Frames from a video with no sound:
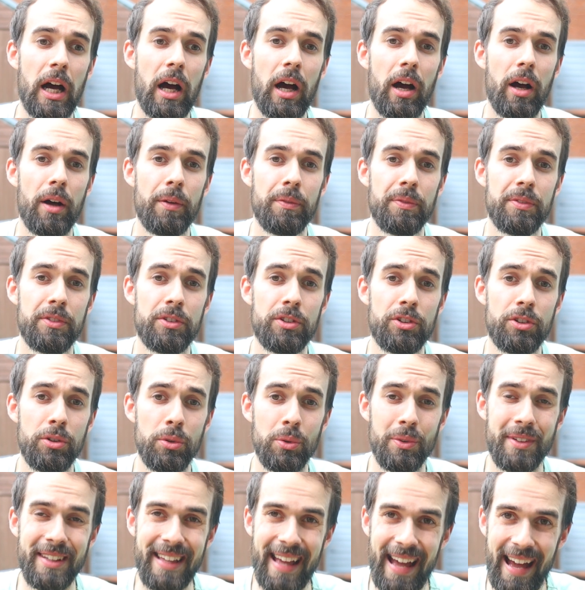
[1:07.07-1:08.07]
um,
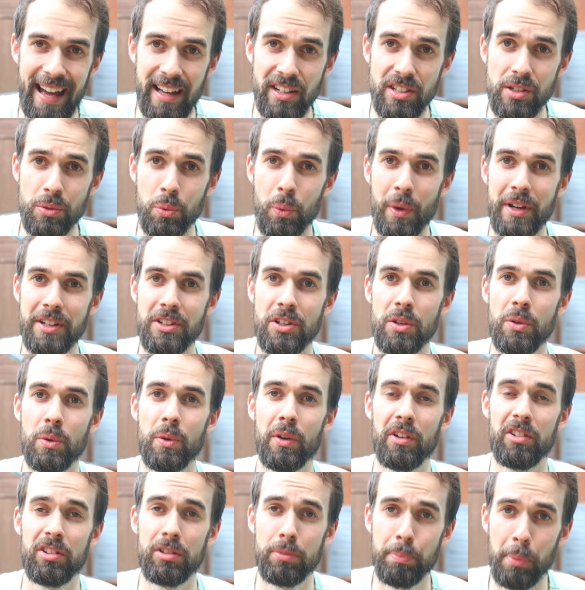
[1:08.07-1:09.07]
to get when
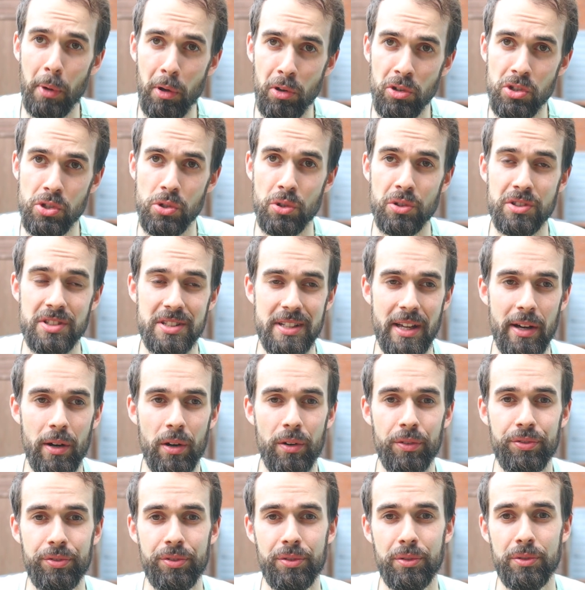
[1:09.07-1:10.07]
you expose
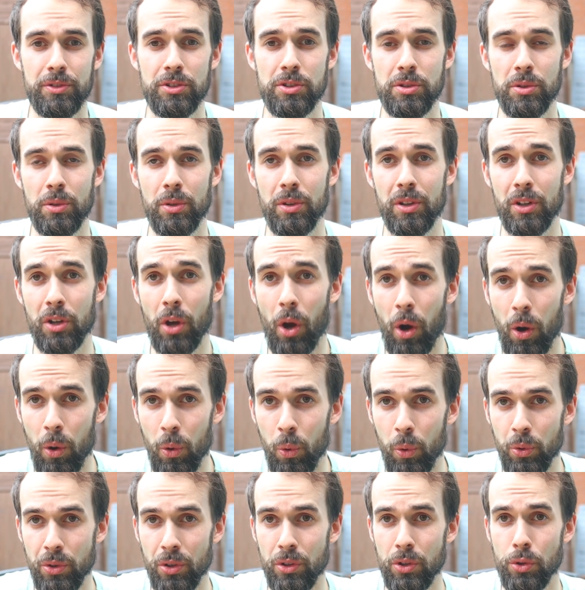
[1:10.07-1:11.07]
yourself to the
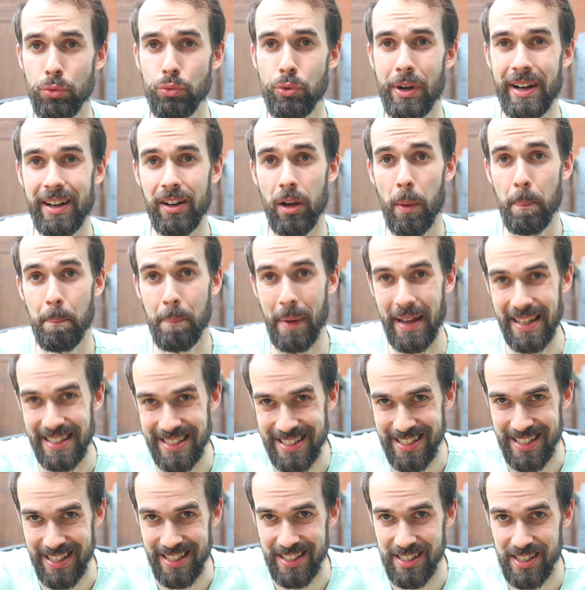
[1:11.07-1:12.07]
cold on a regular
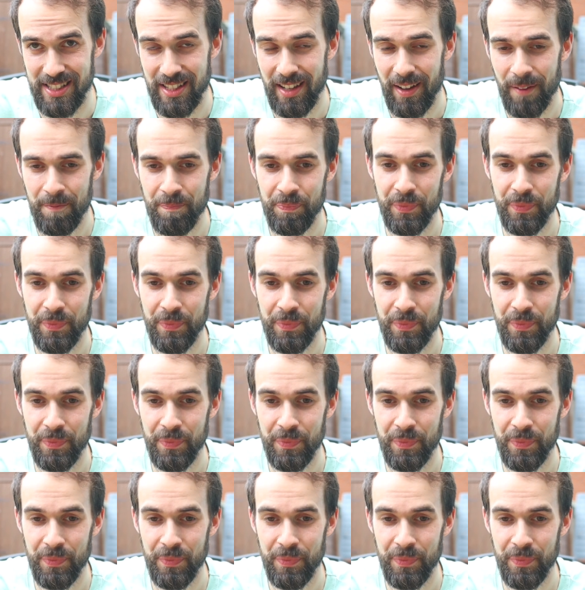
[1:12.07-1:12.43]
basis.